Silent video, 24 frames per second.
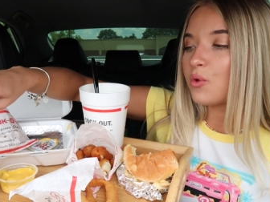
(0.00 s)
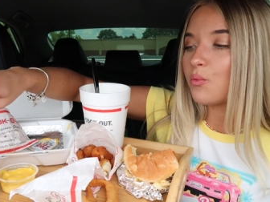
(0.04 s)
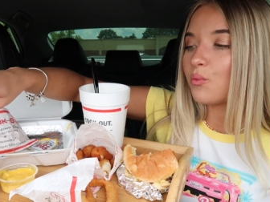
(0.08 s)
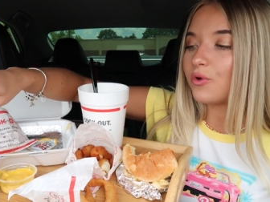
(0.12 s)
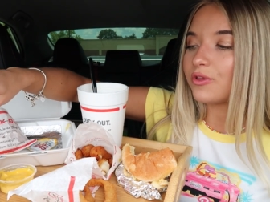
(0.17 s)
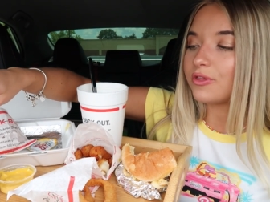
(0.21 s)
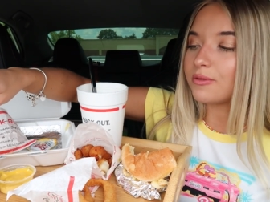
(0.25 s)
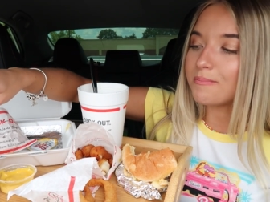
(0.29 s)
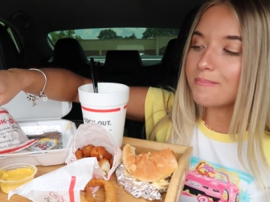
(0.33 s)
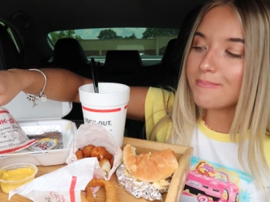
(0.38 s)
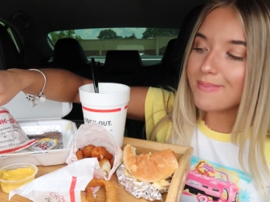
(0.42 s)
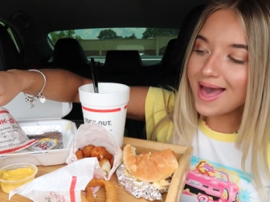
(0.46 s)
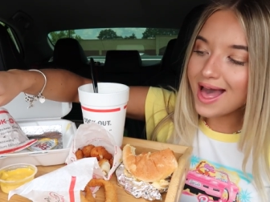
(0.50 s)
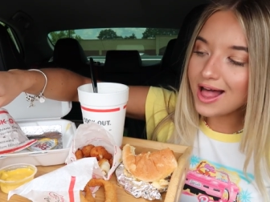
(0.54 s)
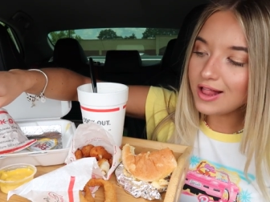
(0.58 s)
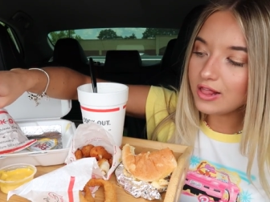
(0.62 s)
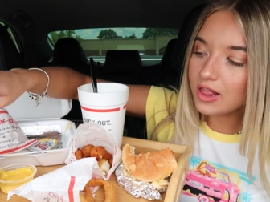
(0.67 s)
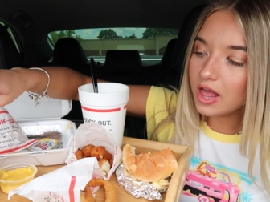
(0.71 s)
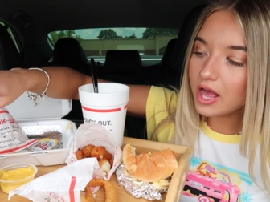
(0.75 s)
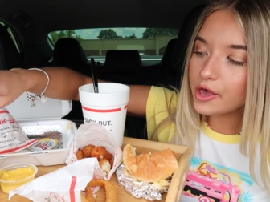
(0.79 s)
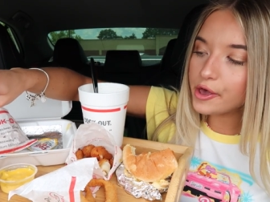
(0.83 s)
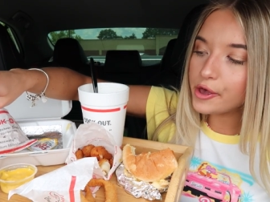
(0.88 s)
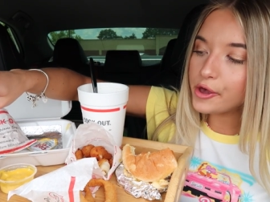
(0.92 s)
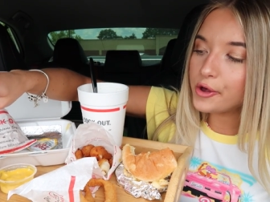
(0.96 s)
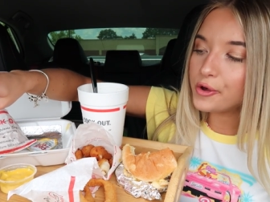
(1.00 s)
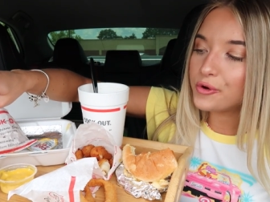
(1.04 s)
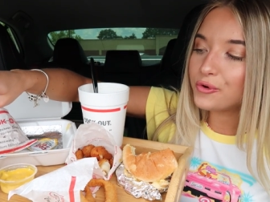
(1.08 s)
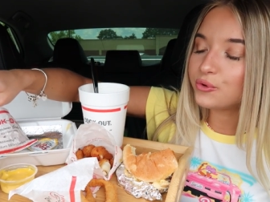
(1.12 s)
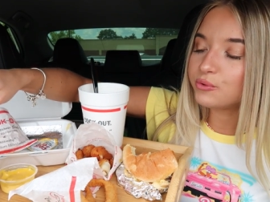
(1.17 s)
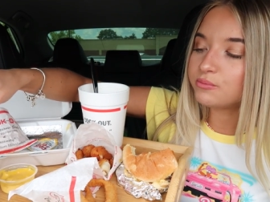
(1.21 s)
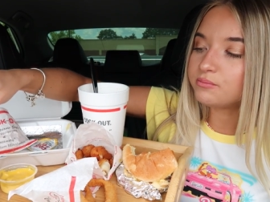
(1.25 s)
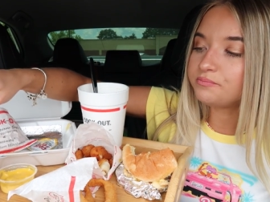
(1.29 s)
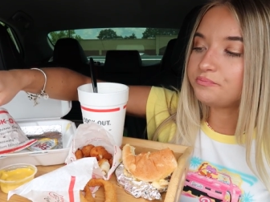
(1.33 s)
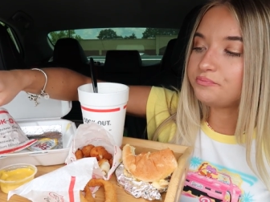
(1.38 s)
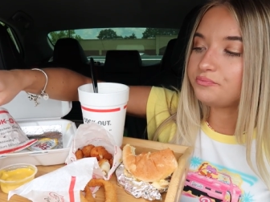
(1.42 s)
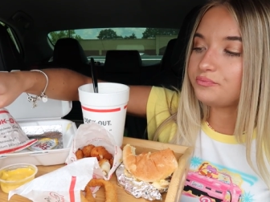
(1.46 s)
with
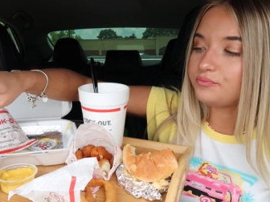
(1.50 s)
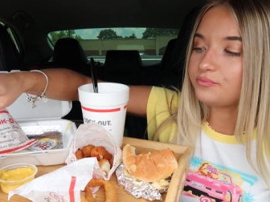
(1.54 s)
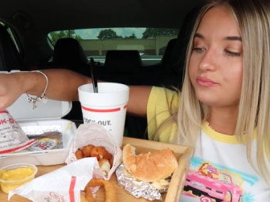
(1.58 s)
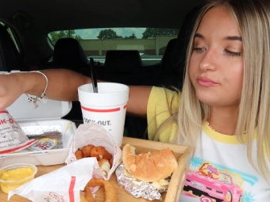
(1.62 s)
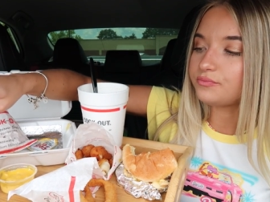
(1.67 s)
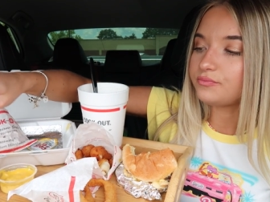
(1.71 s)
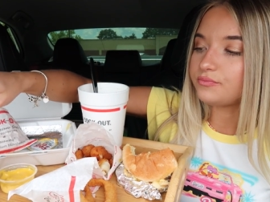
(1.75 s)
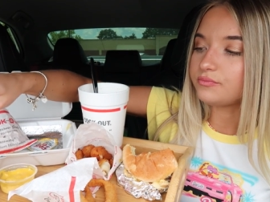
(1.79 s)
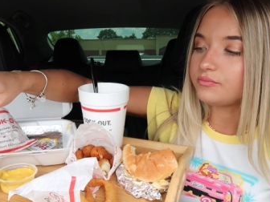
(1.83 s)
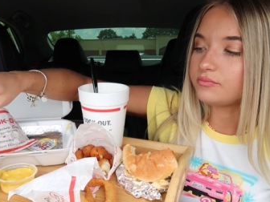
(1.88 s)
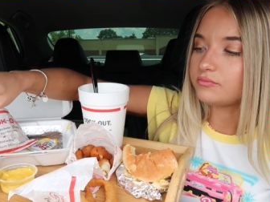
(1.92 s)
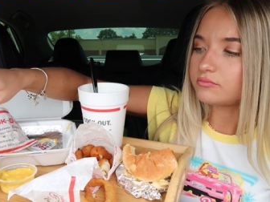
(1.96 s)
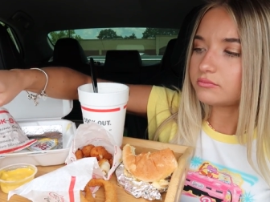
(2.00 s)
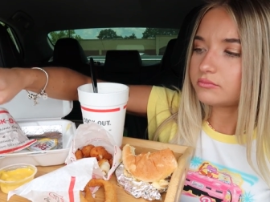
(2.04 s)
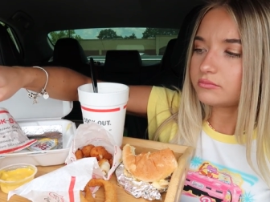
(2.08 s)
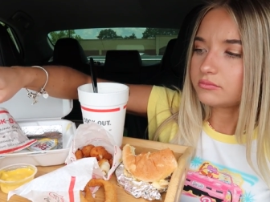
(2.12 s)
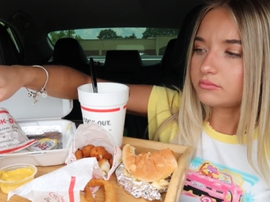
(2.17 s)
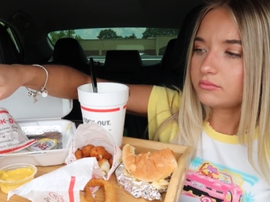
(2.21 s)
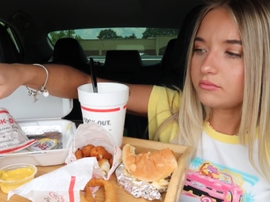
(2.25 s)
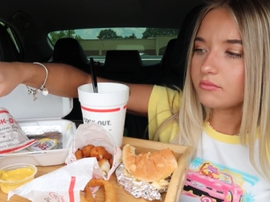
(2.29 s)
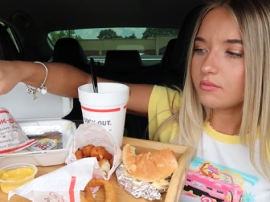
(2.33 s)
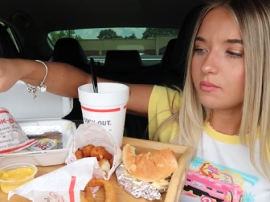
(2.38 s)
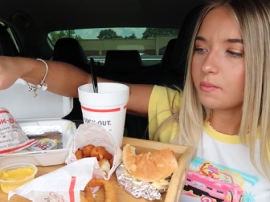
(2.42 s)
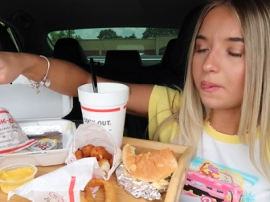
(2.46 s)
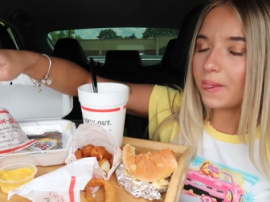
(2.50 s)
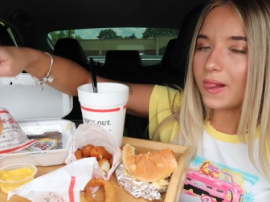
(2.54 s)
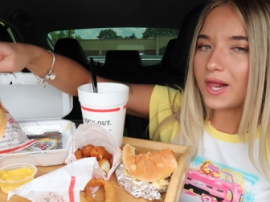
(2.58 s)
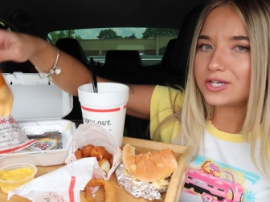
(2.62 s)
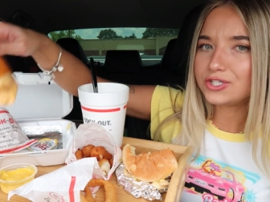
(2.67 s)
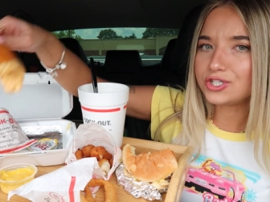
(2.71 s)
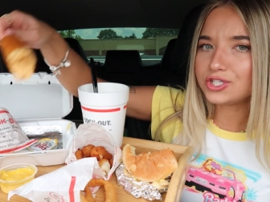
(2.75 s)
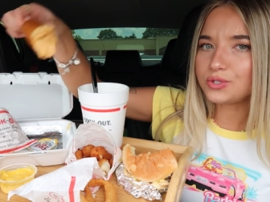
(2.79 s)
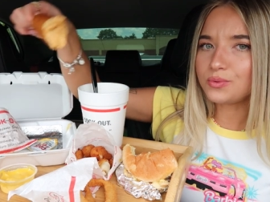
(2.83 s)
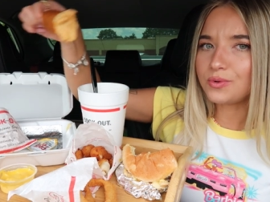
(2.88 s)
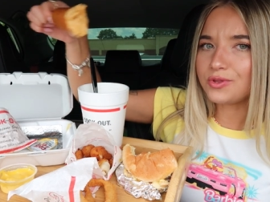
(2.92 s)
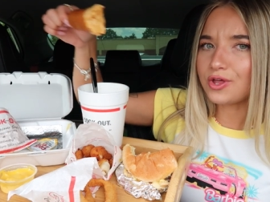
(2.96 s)
Mellow,
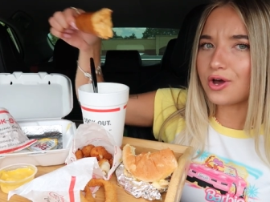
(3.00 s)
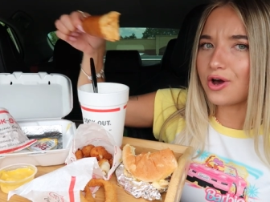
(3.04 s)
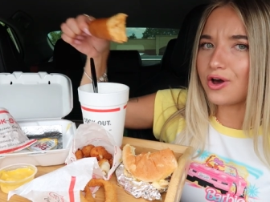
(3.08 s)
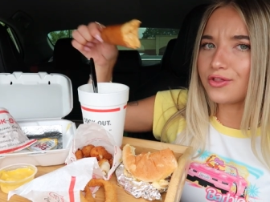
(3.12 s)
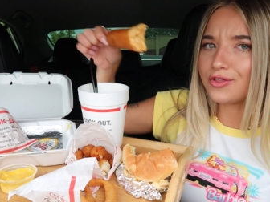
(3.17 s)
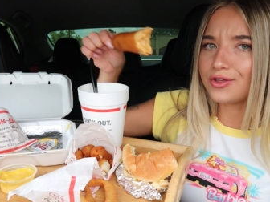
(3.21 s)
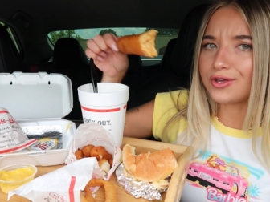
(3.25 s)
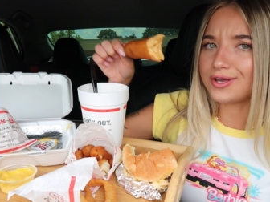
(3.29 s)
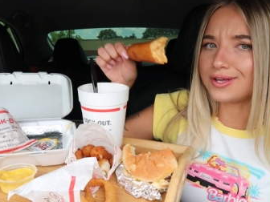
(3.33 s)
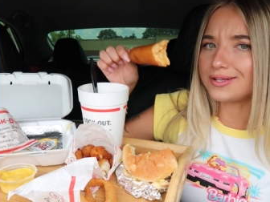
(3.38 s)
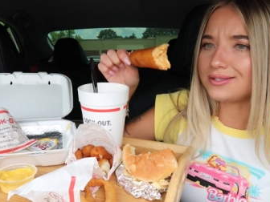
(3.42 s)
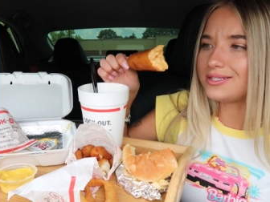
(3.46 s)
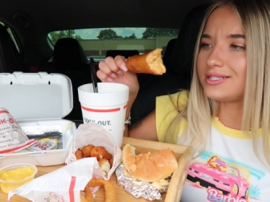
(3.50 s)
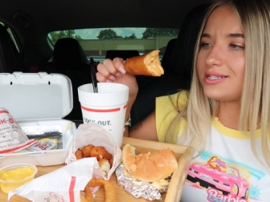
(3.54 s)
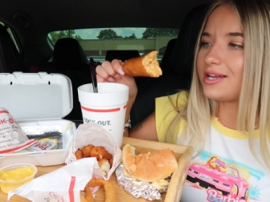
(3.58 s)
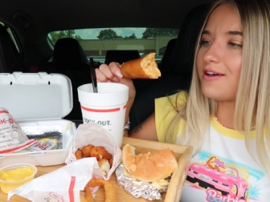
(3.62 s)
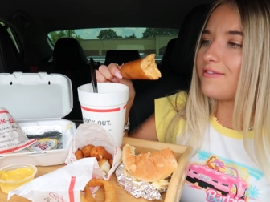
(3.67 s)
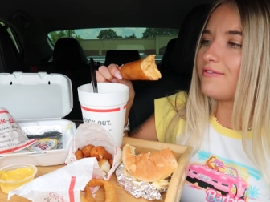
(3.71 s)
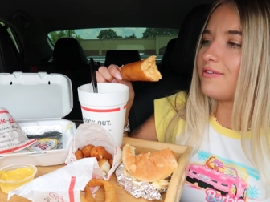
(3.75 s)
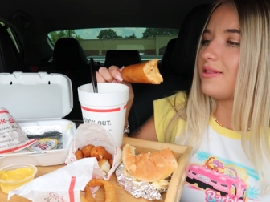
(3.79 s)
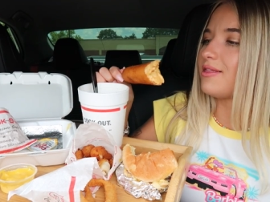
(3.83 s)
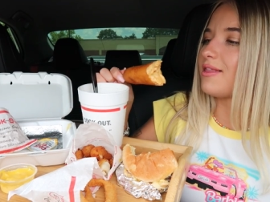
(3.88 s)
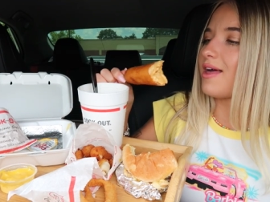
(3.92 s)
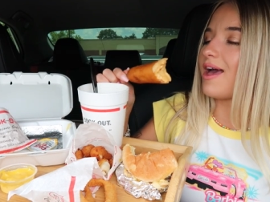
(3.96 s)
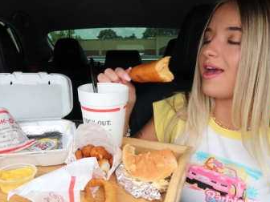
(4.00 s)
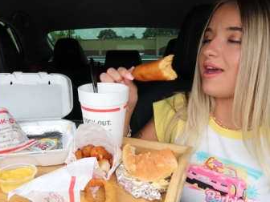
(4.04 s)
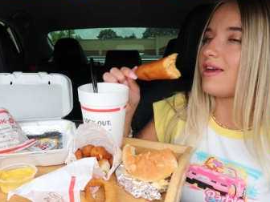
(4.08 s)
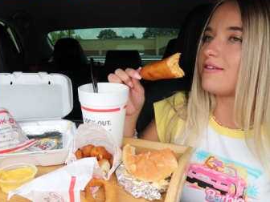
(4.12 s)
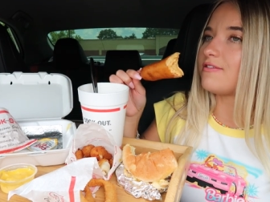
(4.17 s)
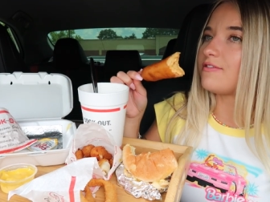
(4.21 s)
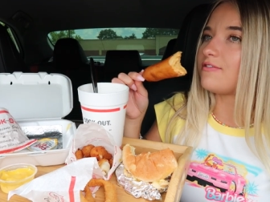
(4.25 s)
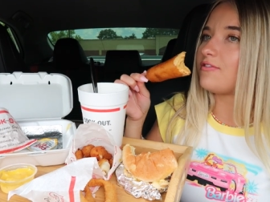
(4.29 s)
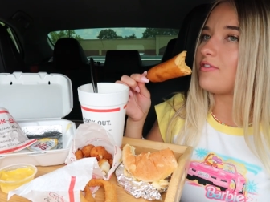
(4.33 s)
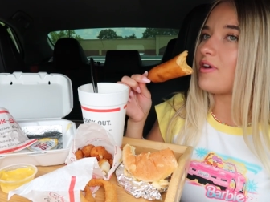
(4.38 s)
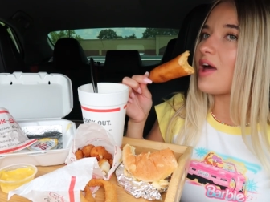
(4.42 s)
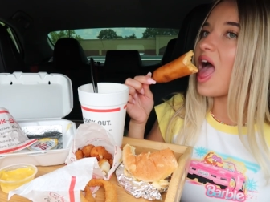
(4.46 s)
just with all the good stuff in
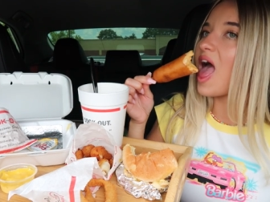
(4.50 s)
life.